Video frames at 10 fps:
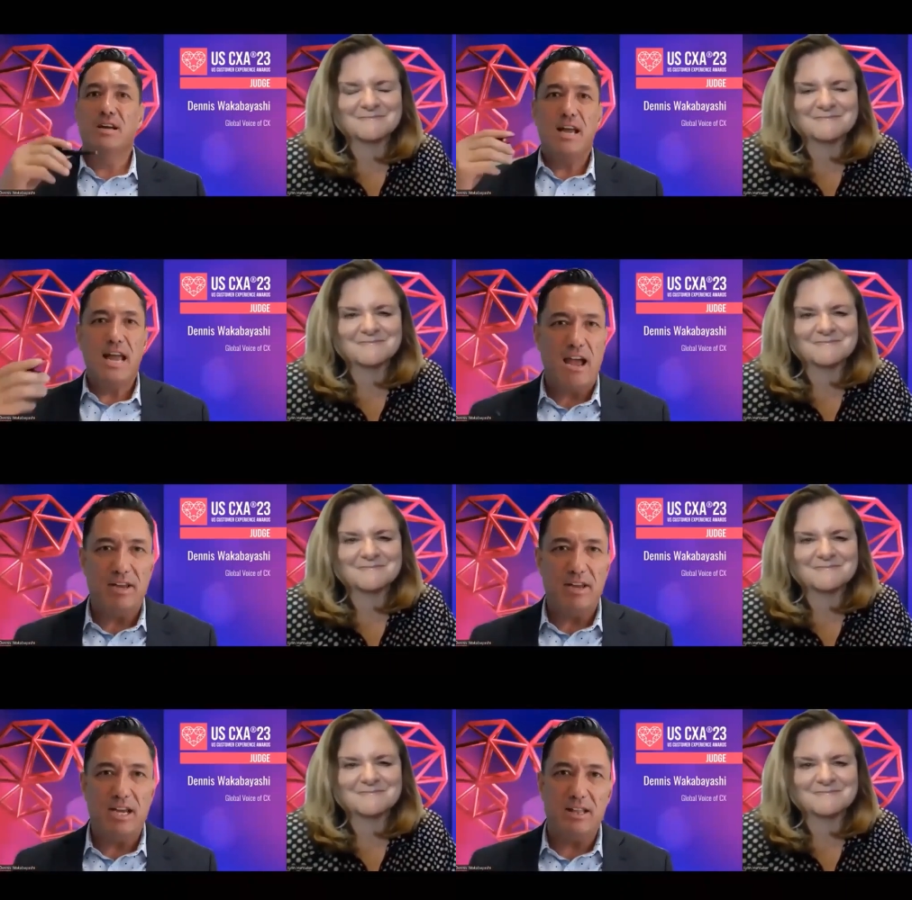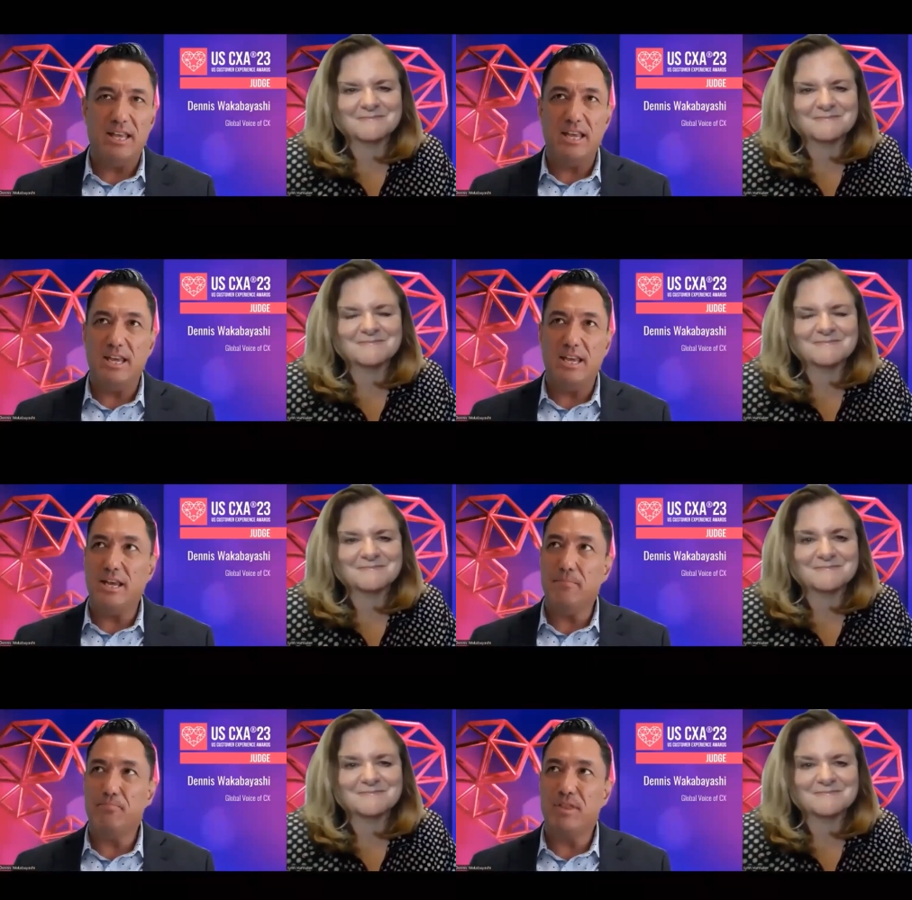Speaker 1: having the
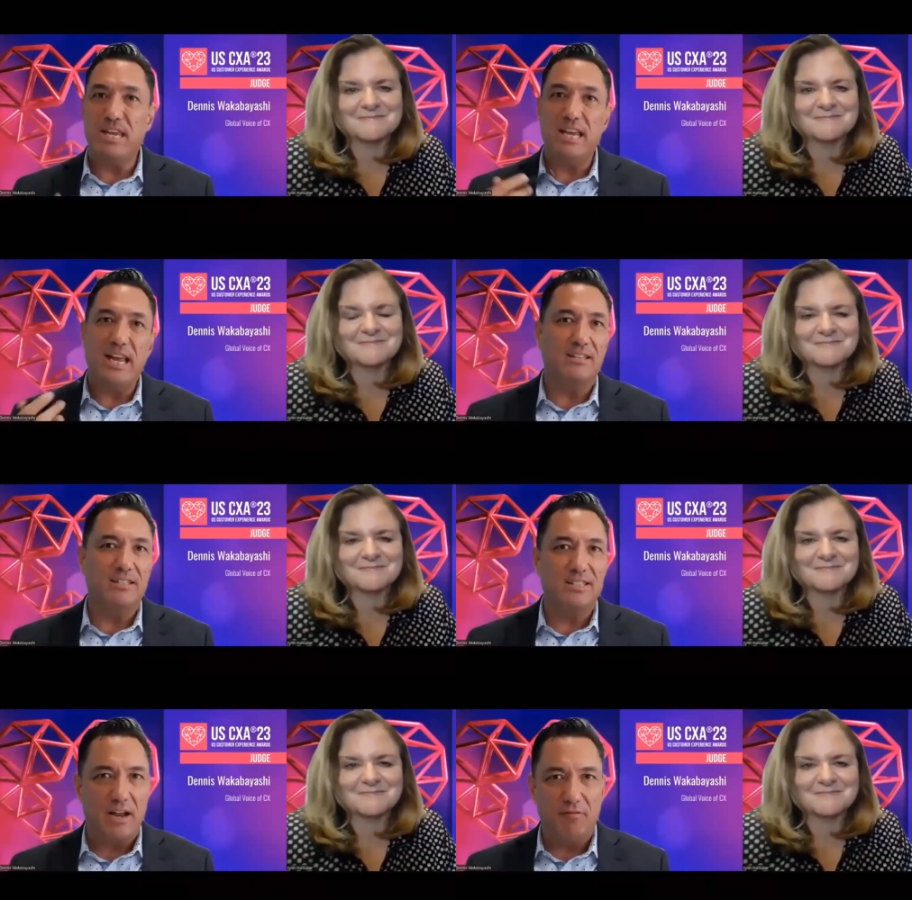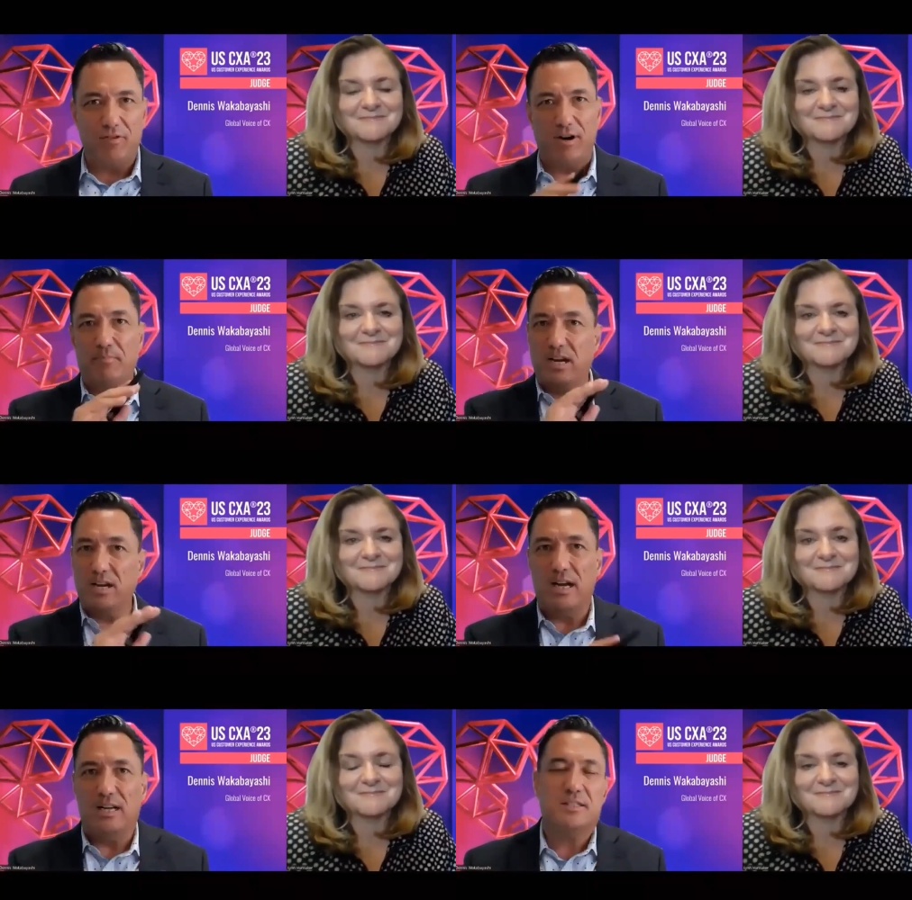the insight from the
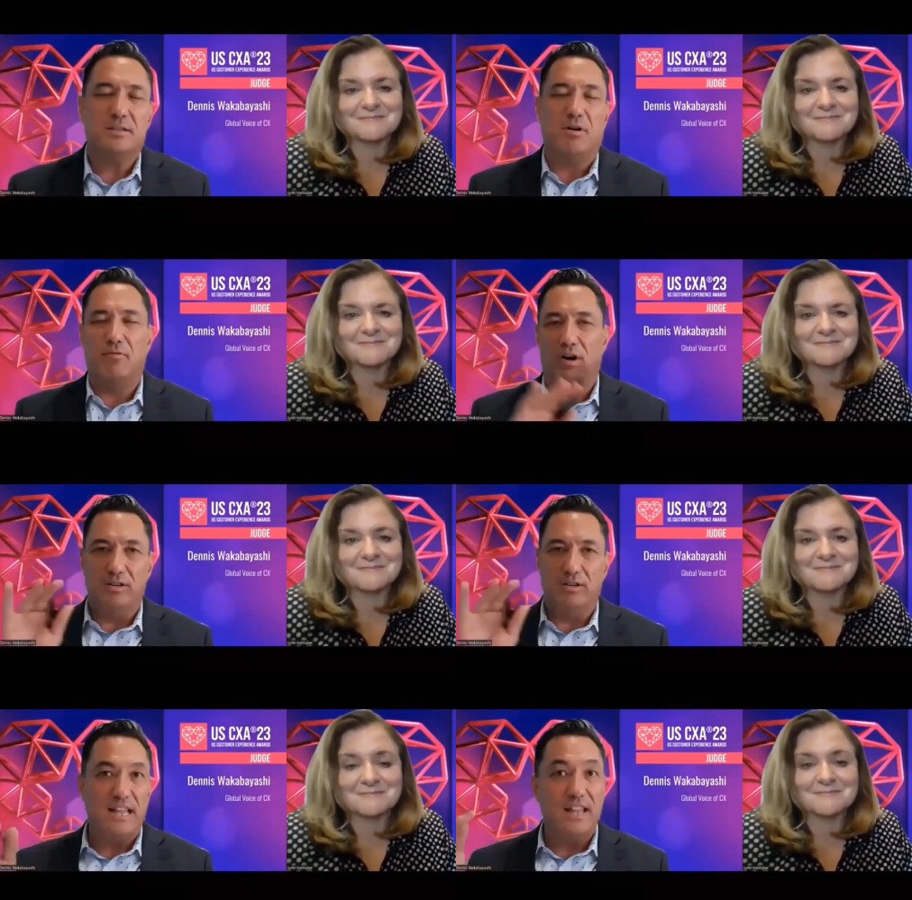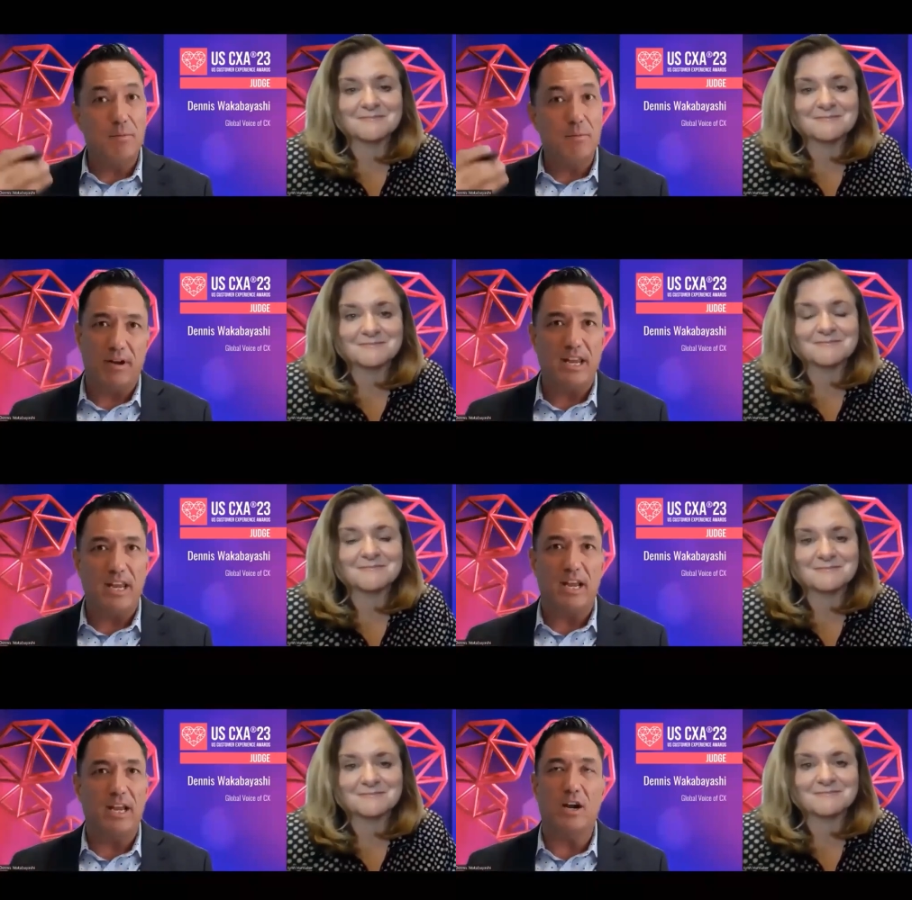customer first, and then
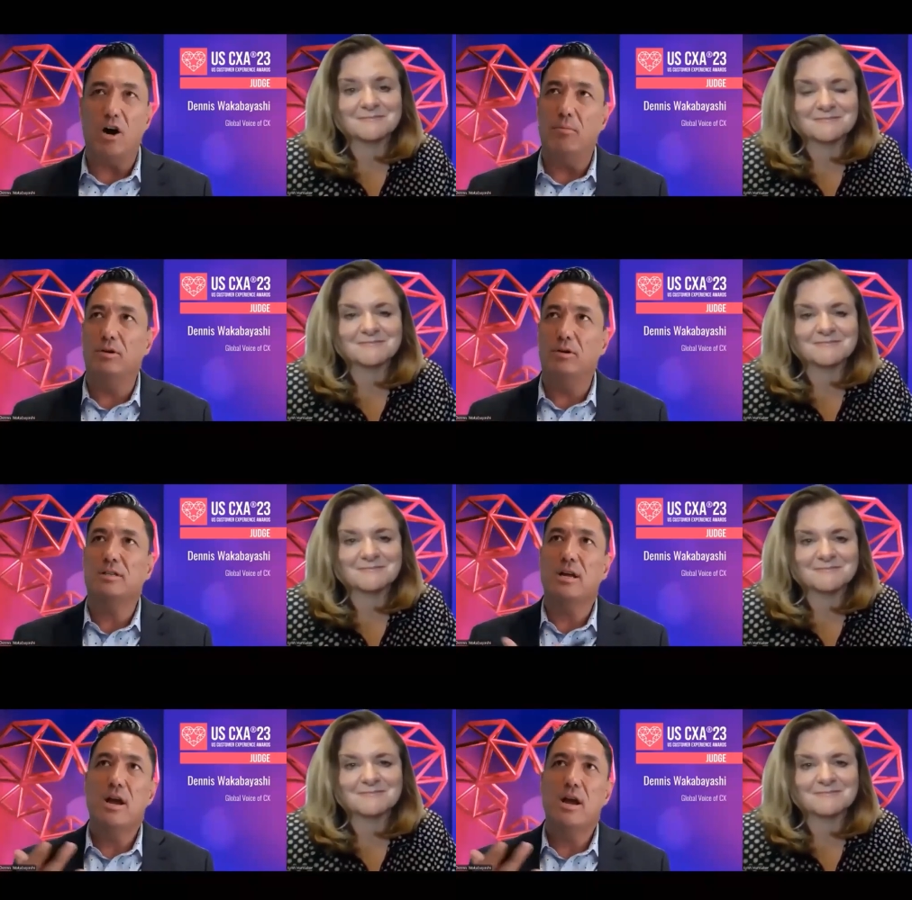bringing it almost